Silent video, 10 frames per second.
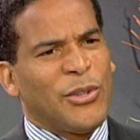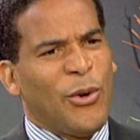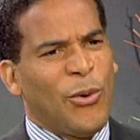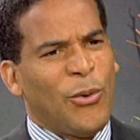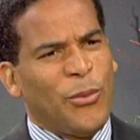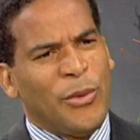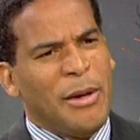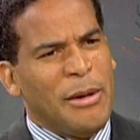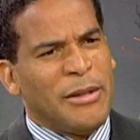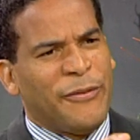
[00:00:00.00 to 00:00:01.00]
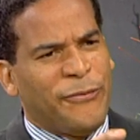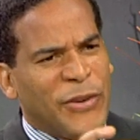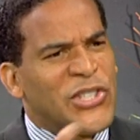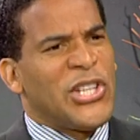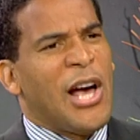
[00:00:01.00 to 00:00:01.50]
whole
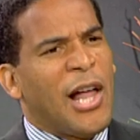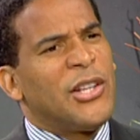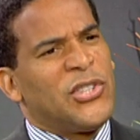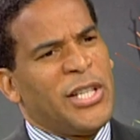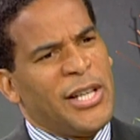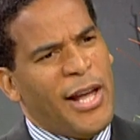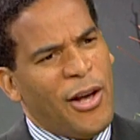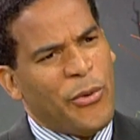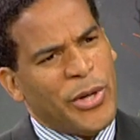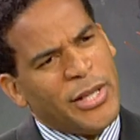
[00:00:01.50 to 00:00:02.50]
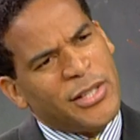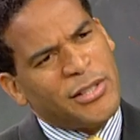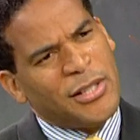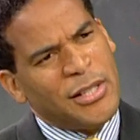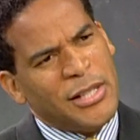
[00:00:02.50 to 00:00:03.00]
physiology and how it
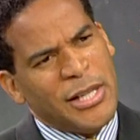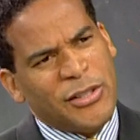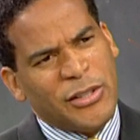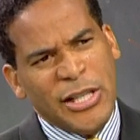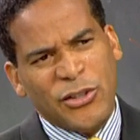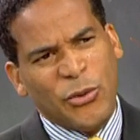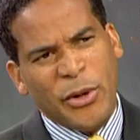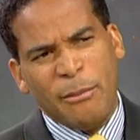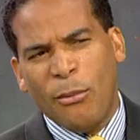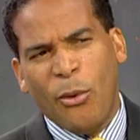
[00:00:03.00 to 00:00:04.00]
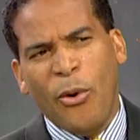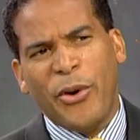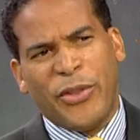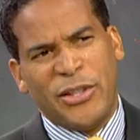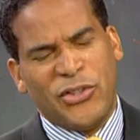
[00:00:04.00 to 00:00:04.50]
is. It's doing
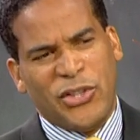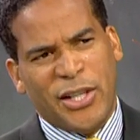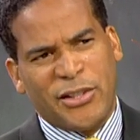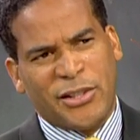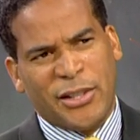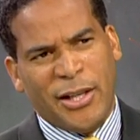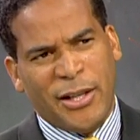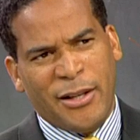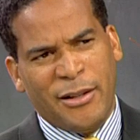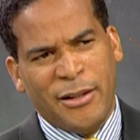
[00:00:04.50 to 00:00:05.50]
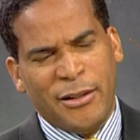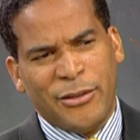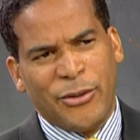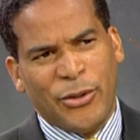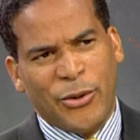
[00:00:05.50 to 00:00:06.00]
more than just, sort of
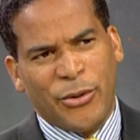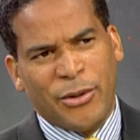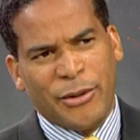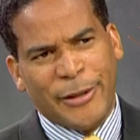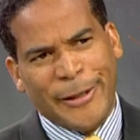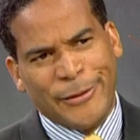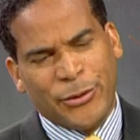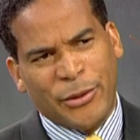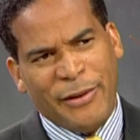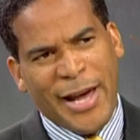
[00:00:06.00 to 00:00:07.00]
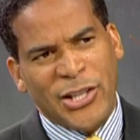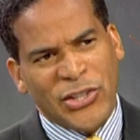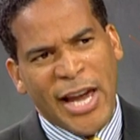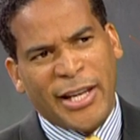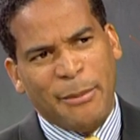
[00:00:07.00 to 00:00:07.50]

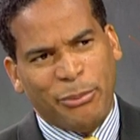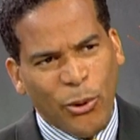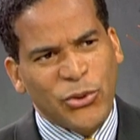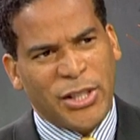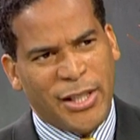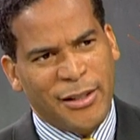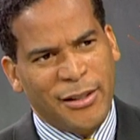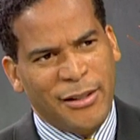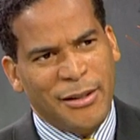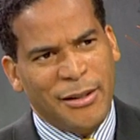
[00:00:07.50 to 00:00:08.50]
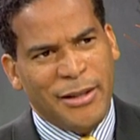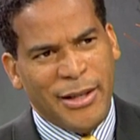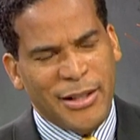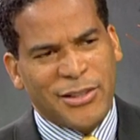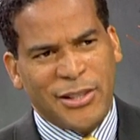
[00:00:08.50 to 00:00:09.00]
hijacking protein.
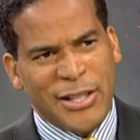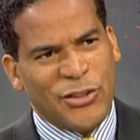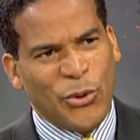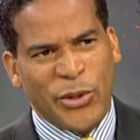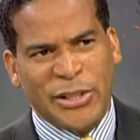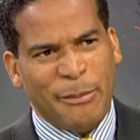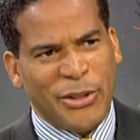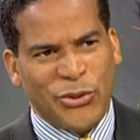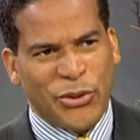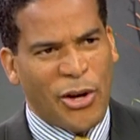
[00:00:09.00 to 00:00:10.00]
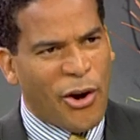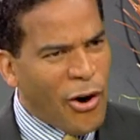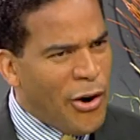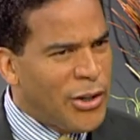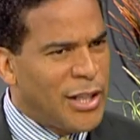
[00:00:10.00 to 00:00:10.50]
It's doing something to the
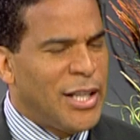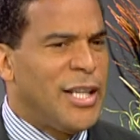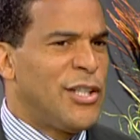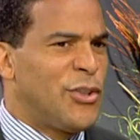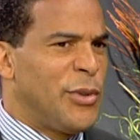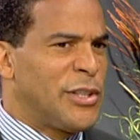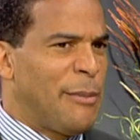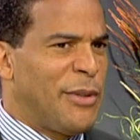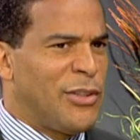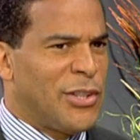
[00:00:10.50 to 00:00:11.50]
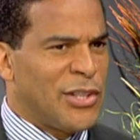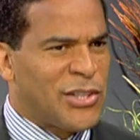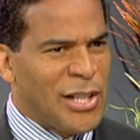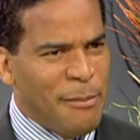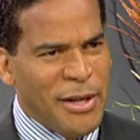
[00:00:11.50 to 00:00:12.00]
heart. It's doing something to the
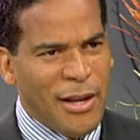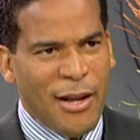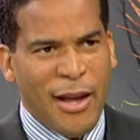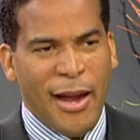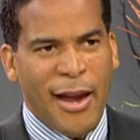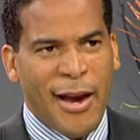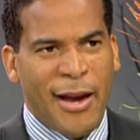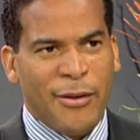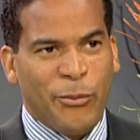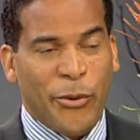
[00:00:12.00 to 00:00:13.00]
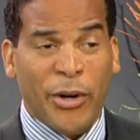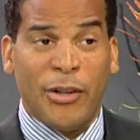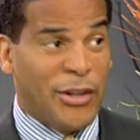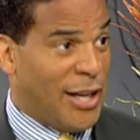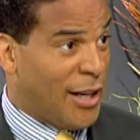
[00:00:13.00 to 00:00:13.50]
stomach. And we're going
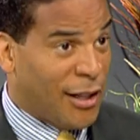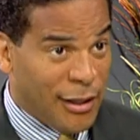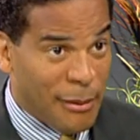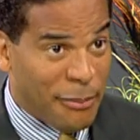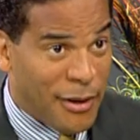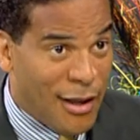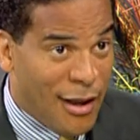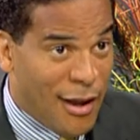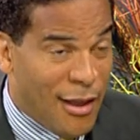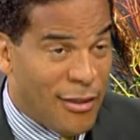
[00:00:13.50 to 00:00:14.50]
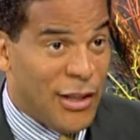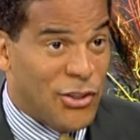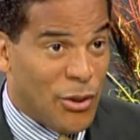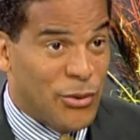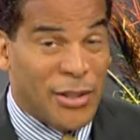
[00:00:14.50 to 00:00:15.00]
to look at a clip that
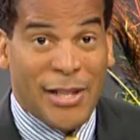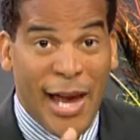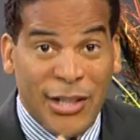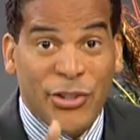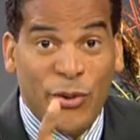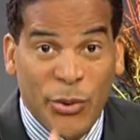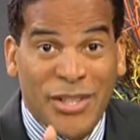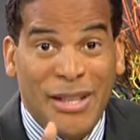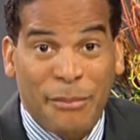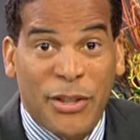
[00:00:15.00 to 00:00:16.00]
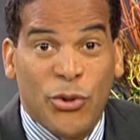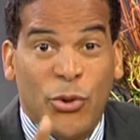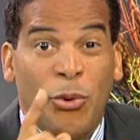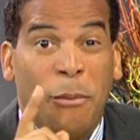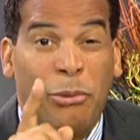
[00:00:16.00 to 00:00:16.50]
shows that it's actually doing something
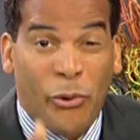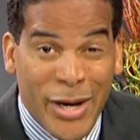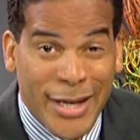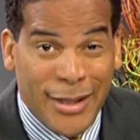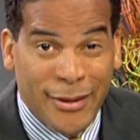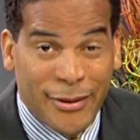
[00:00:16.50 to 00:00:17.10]
to your brain.